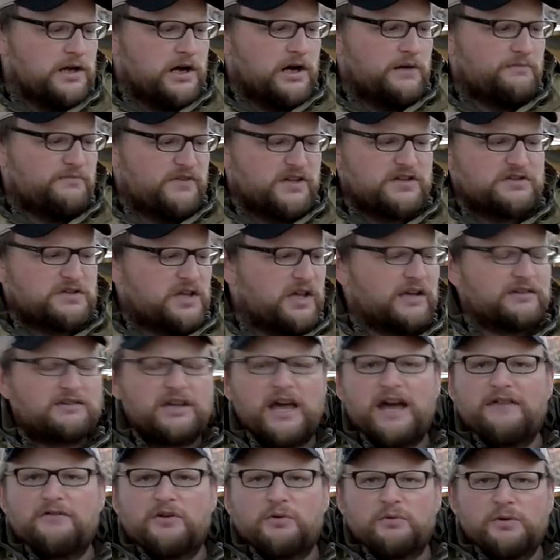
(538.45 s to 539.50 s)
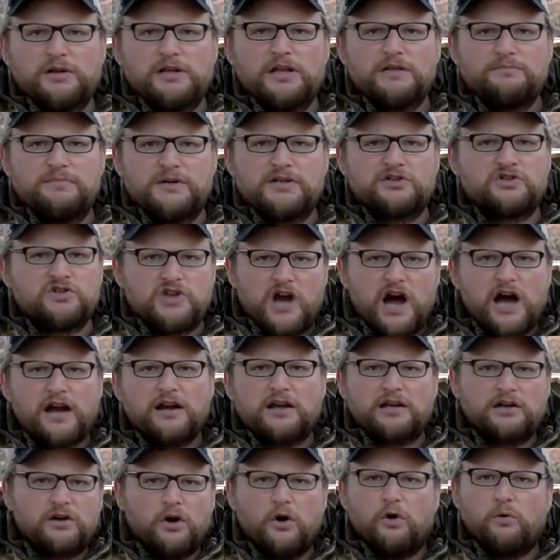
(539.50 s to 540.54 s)
These things haven't really been
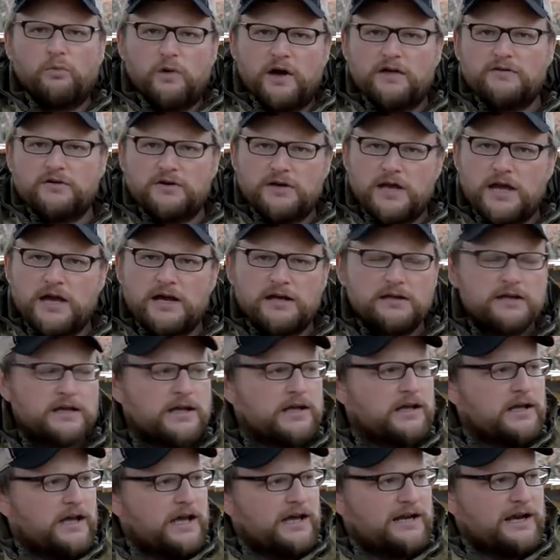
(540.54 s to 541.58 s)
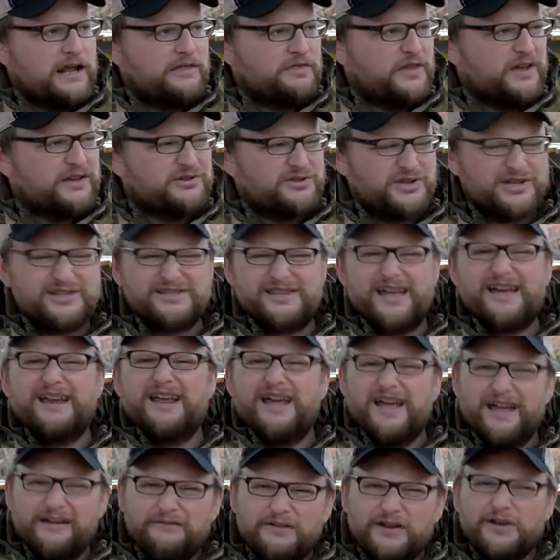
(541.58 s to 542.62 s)
shot in cold weather yet, and I think just that
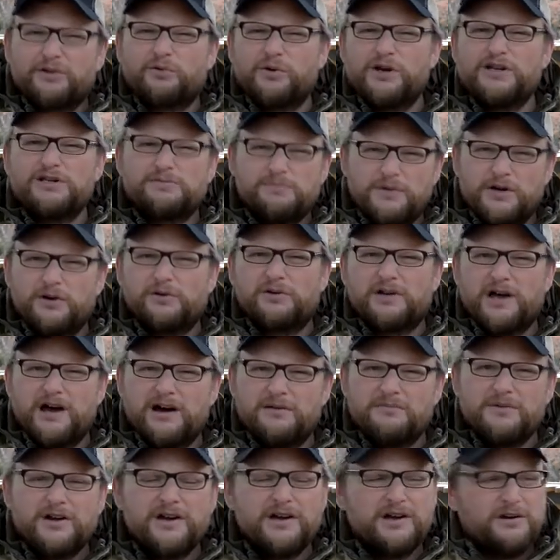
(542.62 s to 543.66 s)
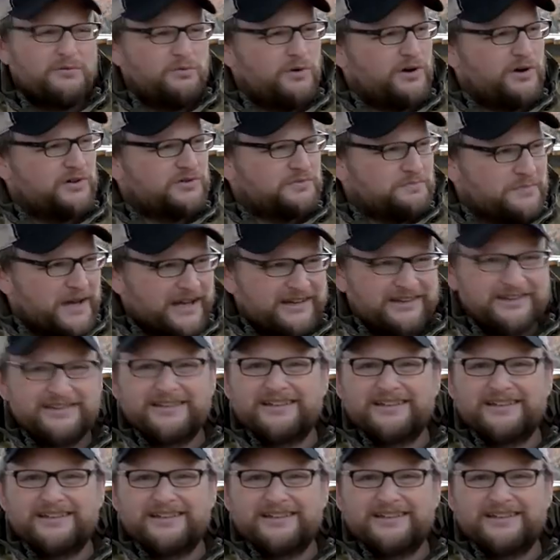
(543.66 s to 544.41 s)
heavy grease buildup was making the